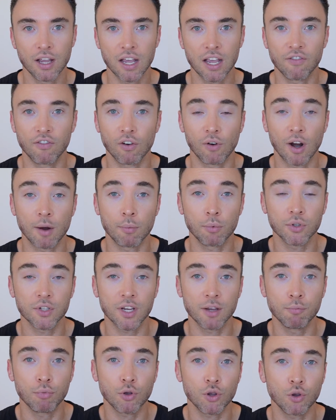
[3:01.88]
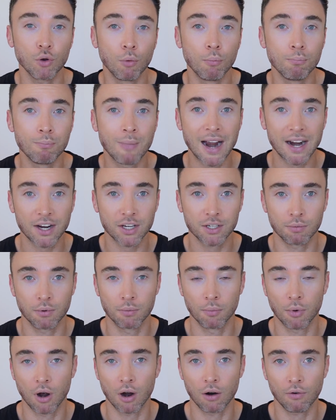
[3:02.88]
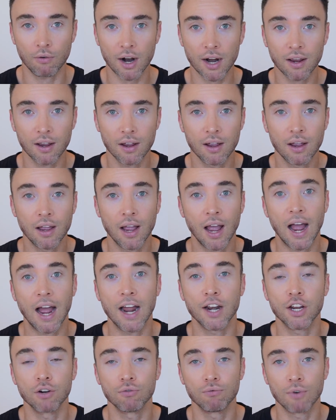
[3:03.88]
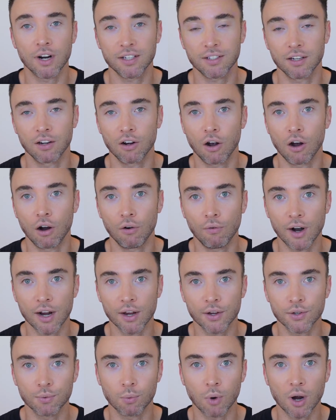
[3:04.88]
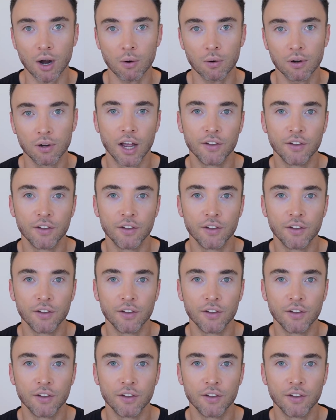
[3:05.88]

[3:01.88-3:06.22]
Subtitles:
if you're able to input your maximum heart rate and your resting heart rate as well.